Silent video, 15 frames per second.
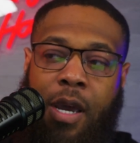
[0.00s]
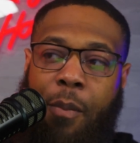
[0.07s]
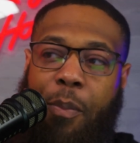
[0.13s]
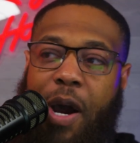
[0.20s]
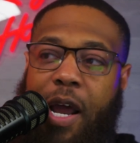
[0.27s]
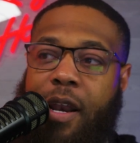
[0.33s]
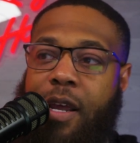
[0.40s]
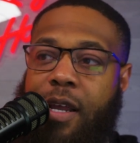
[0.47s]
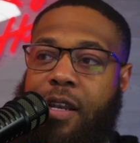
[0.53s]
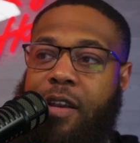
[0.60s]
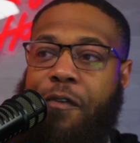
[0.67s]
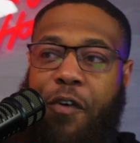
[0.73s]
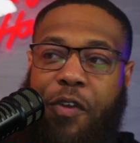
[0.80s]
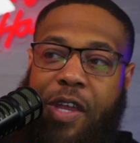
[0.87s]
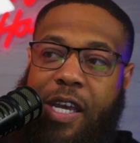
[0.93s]
But
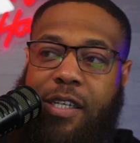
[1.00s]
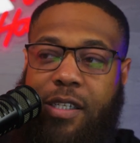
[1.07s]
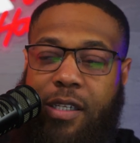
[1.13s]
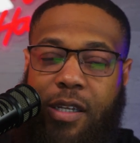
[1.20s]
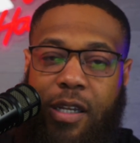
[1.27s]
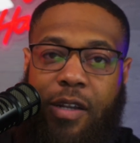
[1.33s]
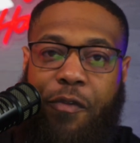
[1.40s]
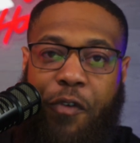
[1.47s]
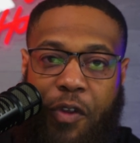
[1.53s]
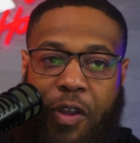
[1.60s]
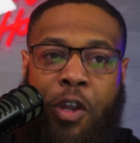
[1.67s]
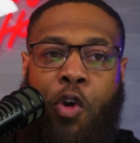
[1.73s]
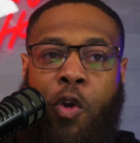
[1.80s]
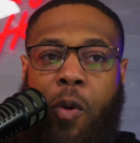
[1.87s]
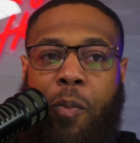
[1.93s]
for
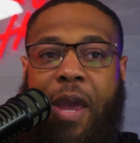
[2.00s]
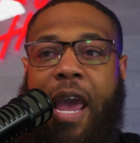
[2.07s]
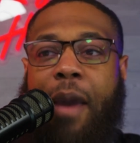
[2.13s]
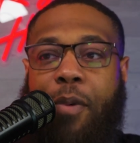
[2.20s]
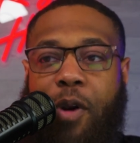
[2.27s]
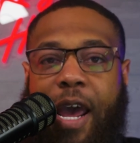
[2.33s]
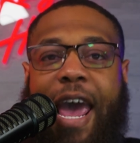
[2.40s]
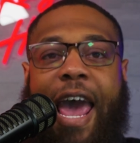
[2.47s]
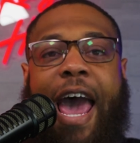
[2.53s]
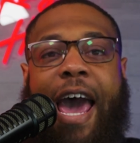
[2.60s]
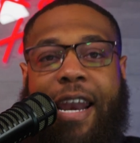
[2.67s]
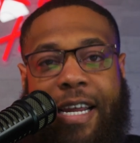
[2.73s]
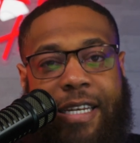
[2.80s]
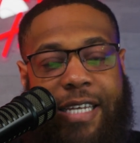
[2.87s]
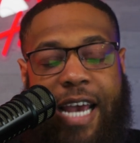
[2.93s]
you to be able to
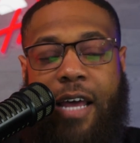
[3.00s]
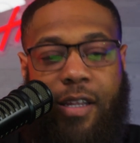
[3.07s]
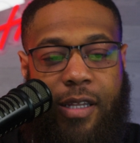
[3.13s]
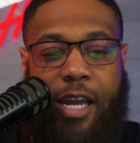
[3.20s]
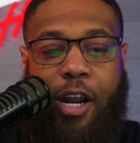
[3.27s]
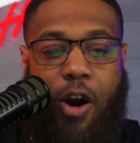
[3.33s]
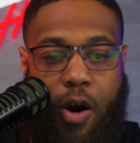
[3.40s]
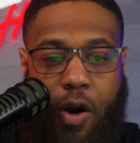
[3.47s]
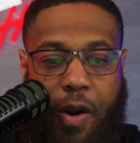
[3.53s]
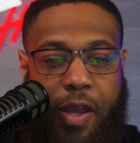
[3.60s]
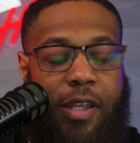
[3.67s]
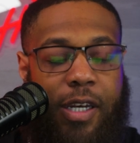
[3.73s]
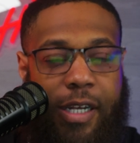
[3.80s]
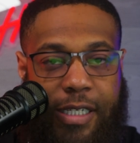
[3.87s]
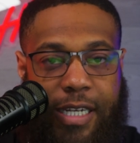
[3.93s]
add a talent like Karl
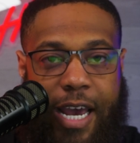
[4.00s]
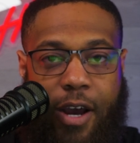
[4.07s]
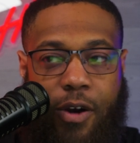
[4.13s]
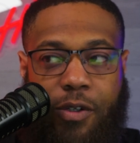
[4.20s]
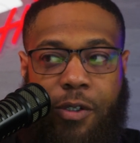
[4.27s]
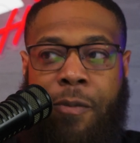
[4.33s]
Anthony Towns,